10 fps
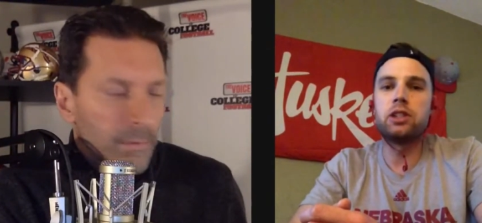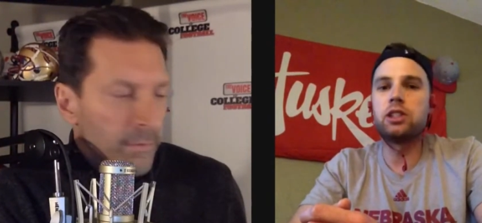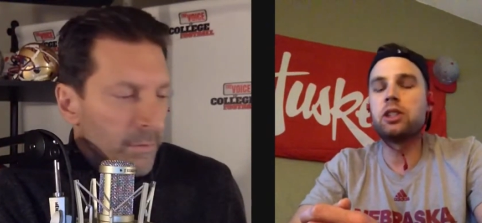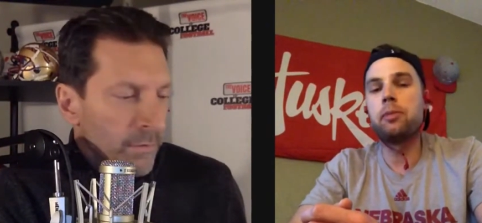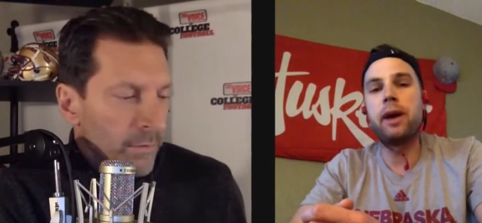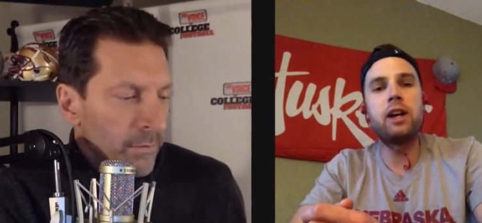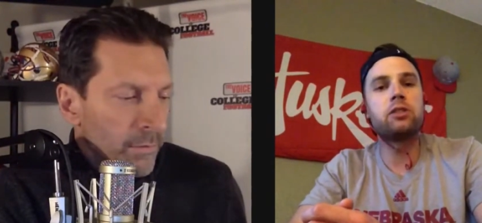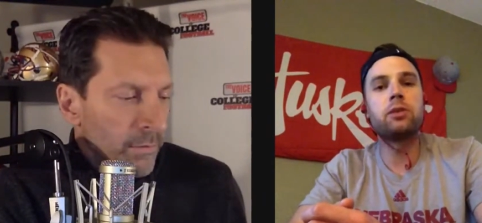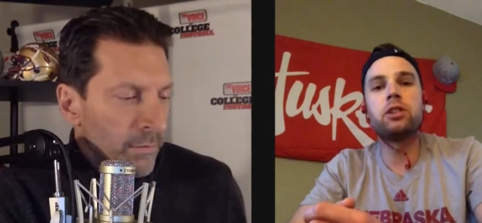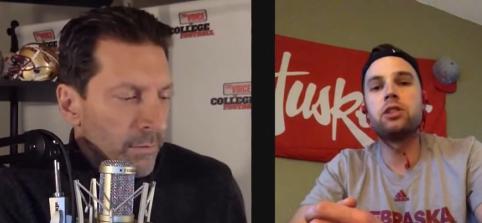Speaker 1: It's just the
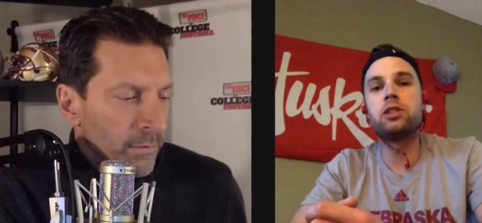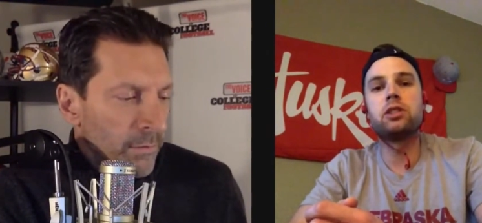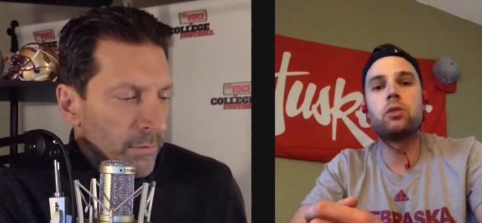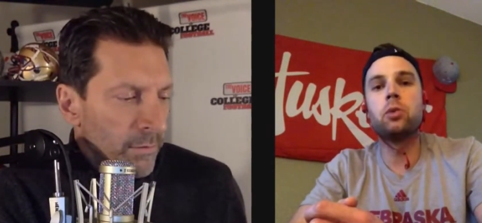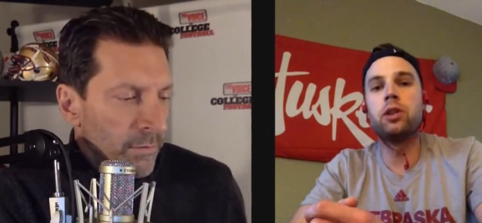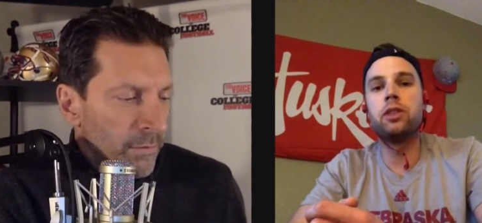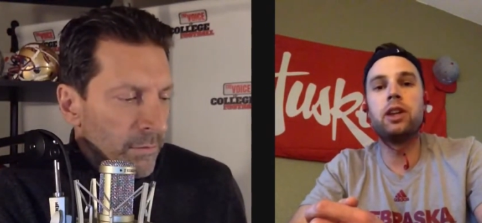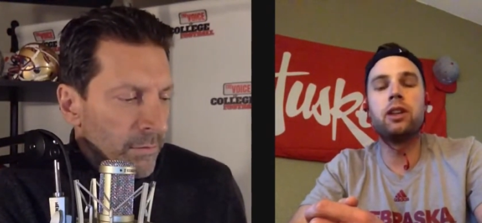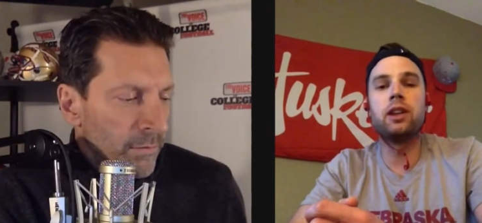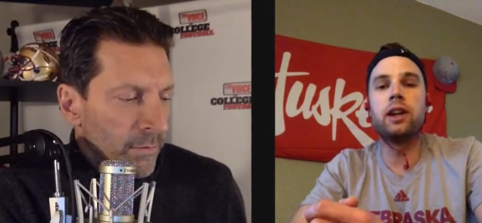pass rush is the one
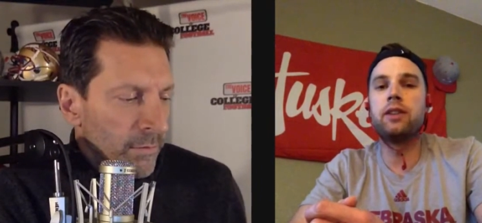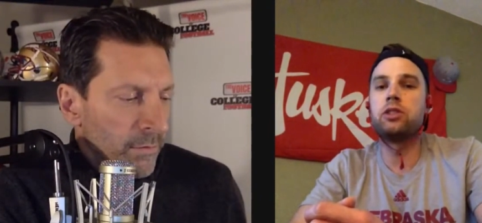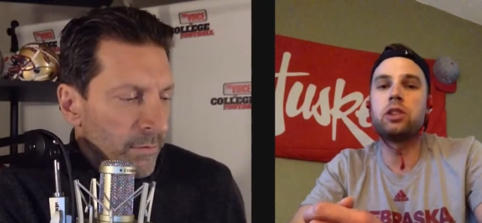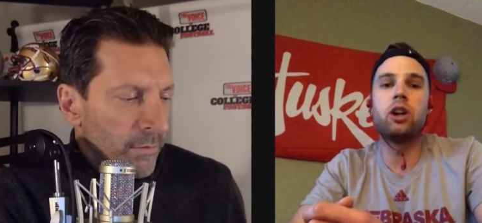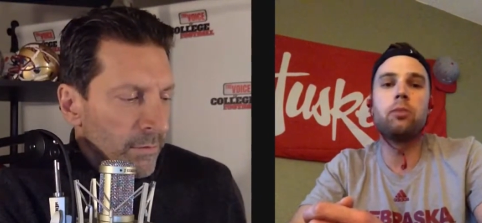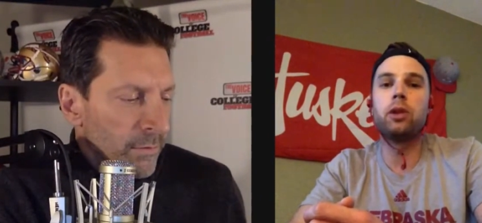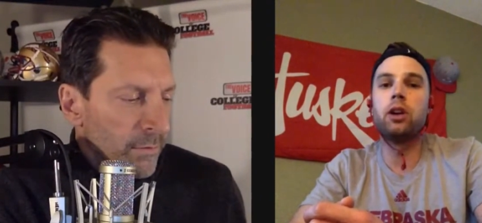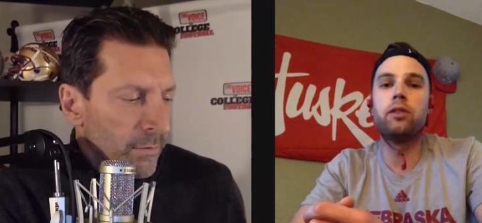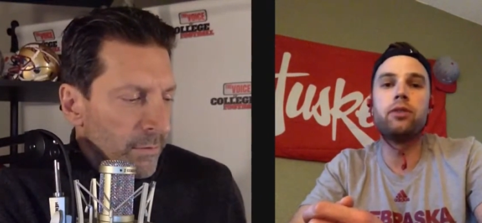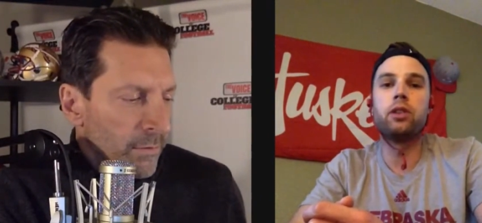thing that I've just harped
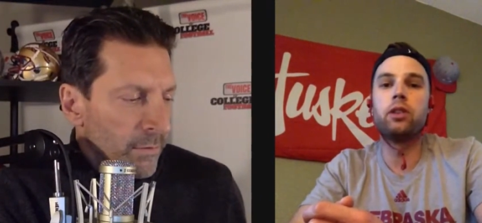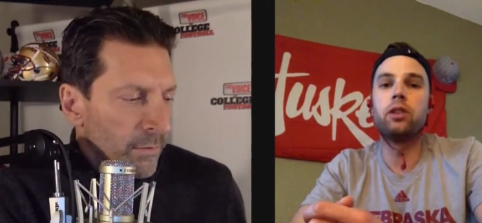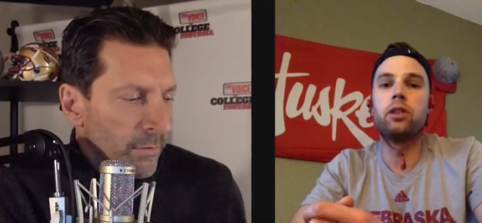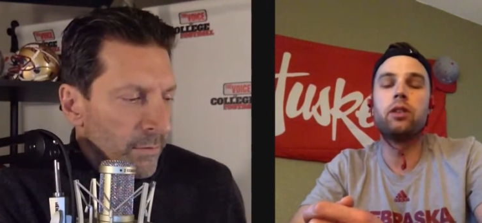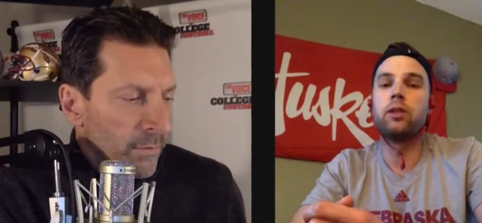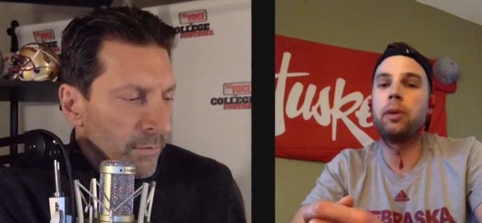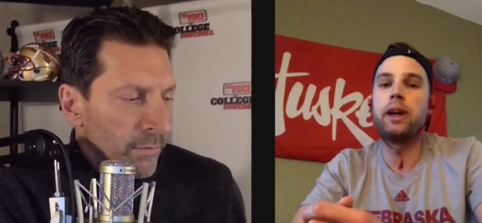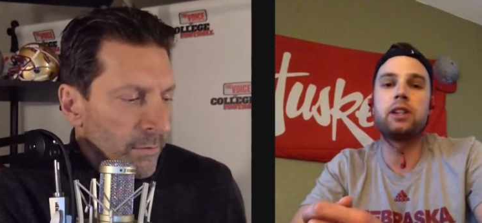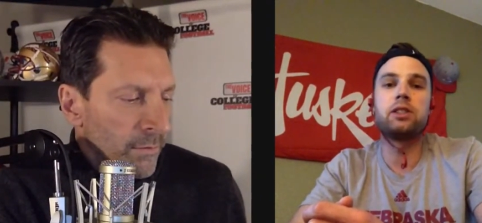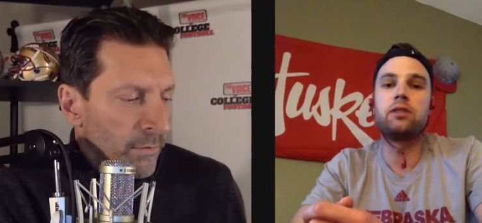on for the
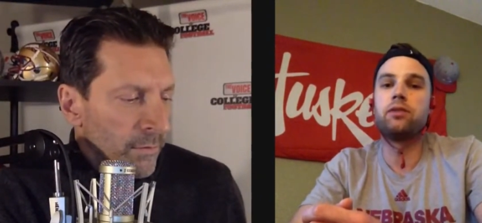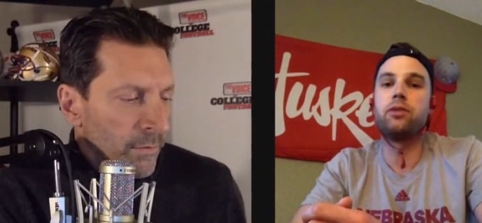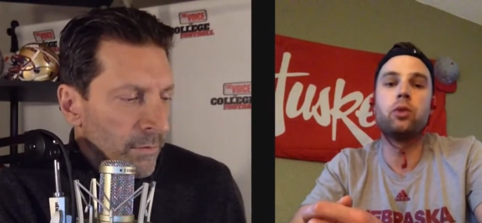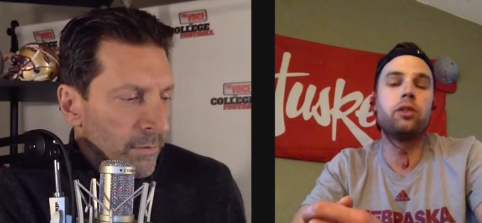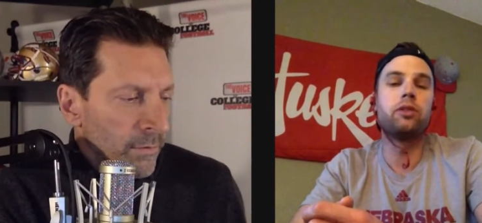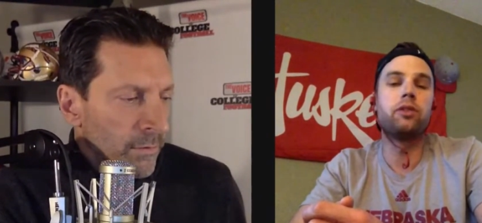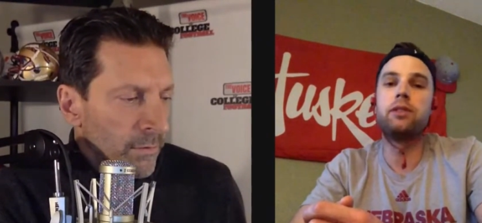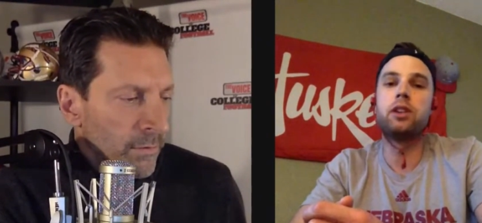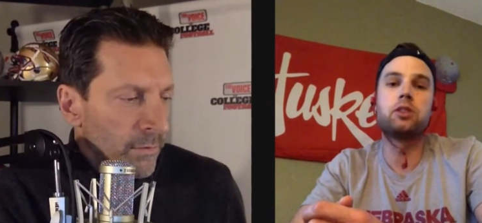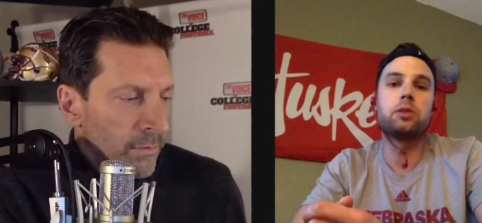past four or
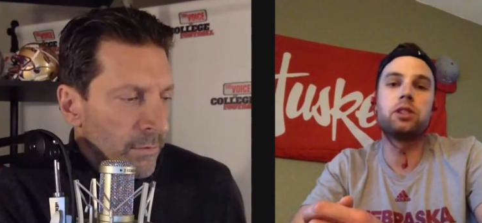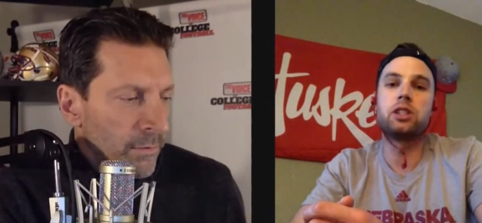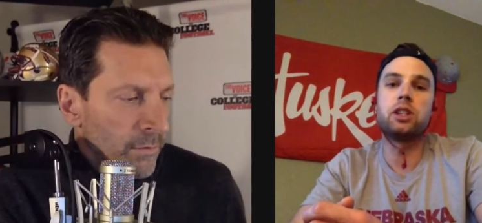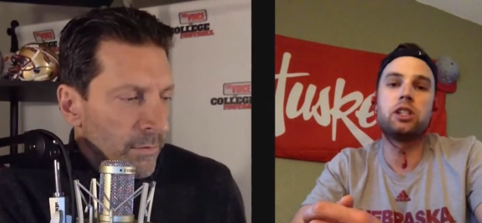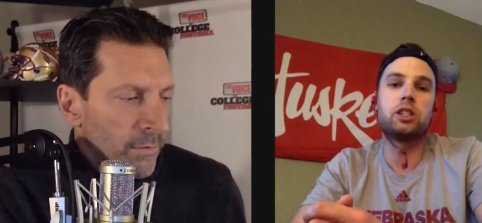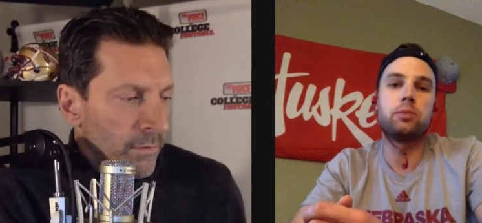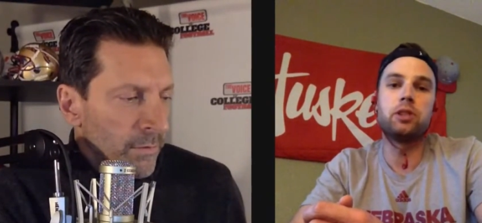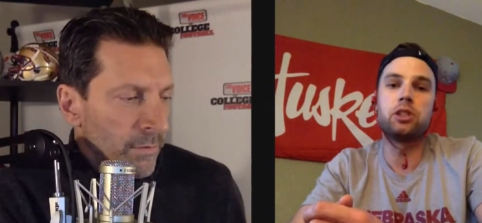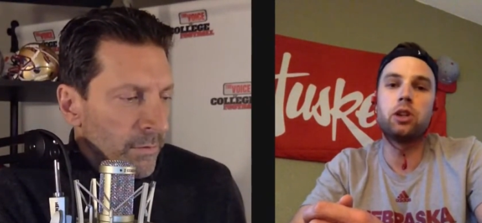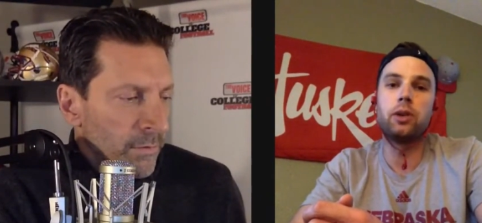five years. So it's just it's just
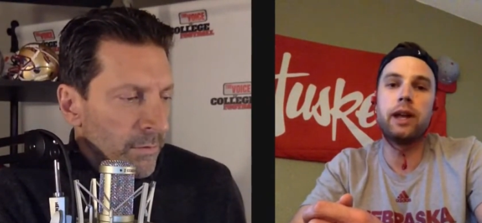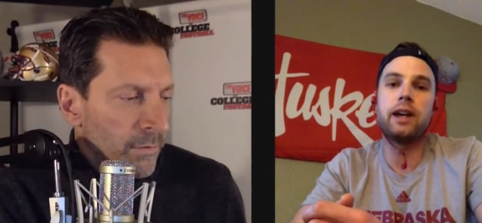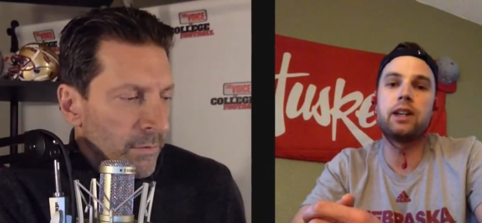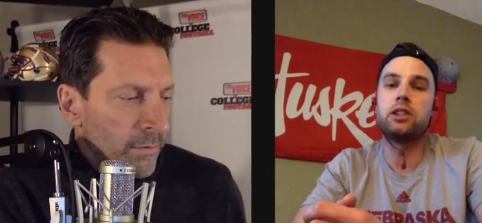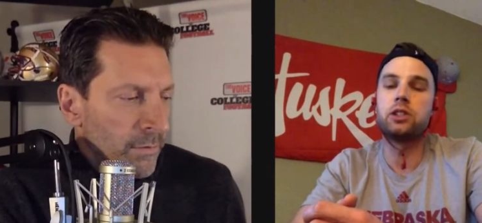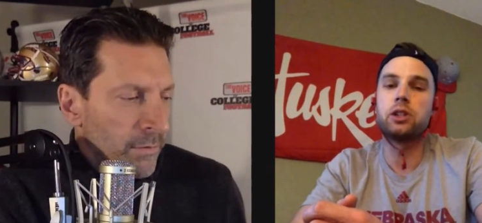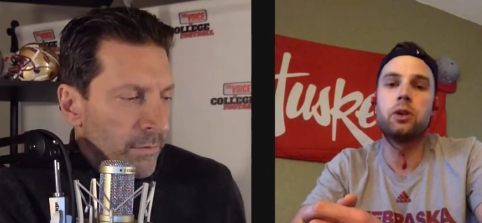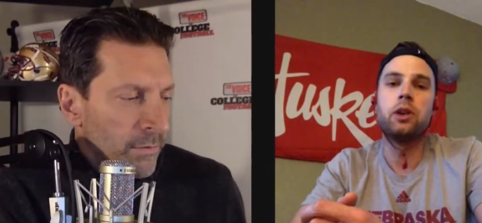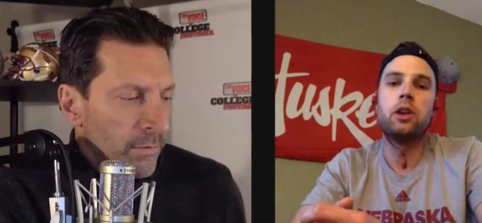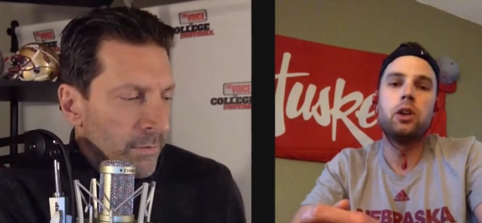been so lacking.
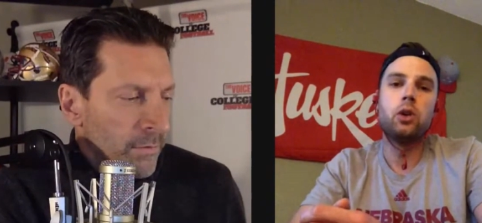So